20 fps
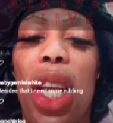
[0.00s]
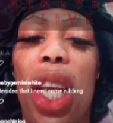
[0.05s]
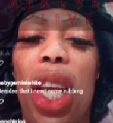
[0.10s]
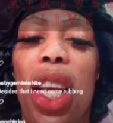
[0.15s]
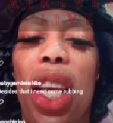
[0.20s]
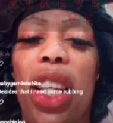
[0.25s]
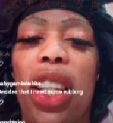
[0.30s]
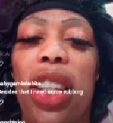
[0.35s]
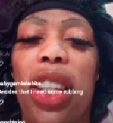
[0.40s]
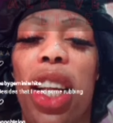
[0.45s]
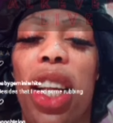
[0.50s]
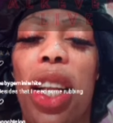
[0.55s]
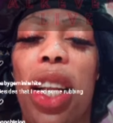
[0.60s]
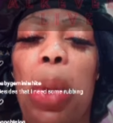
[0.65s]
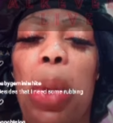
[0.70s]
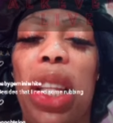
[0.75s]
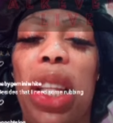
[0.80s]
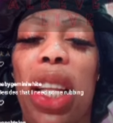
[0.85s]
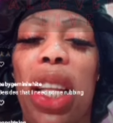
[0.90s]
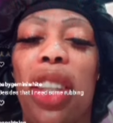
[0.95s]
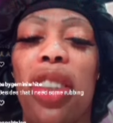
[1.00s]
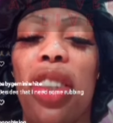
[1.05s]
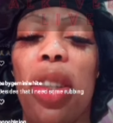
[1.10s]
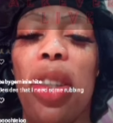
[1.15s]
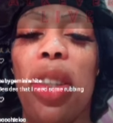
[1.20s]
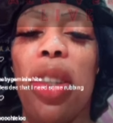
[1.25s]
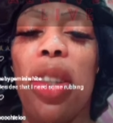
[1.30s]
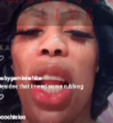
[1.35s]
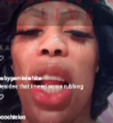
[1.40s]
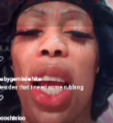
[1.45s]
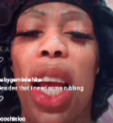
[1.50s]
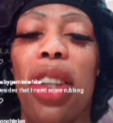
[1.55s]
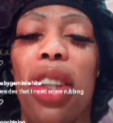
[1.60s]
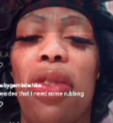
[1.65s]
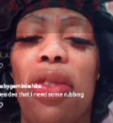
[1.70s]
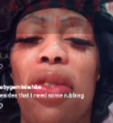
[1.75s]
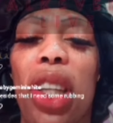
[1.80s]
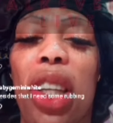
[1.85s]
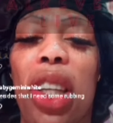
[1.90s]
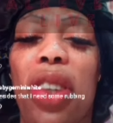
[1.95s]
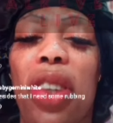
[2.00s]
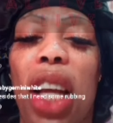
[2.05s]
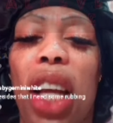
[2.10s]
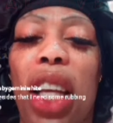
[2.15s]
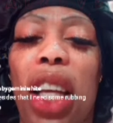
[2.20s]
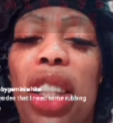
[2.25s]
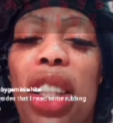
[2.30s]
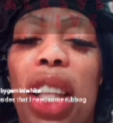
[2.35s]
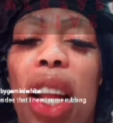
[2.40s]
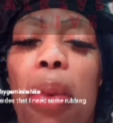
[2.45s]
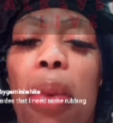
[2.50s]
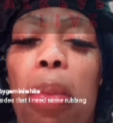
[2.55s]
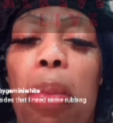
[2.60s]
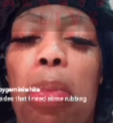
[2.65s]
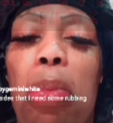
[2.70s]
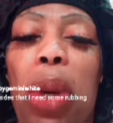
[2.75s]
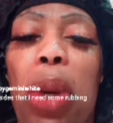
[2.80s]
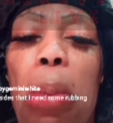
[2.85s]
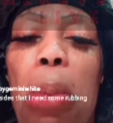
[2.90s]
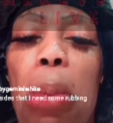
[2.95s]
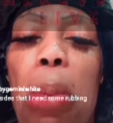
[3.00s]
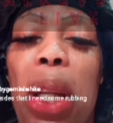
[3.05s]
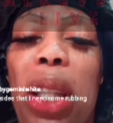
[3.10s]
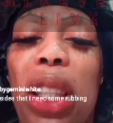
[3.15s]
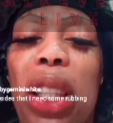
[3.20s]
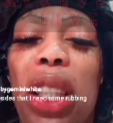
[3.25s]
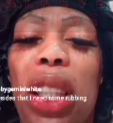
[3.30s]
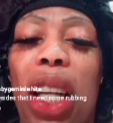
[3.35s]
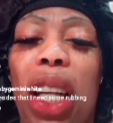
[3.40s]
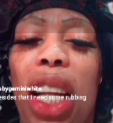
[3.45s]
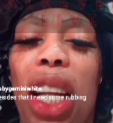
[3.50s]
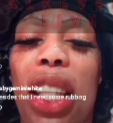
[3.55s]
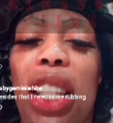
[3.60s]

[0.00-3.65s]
Izana better than some liars, my love. Isana big up blood clot.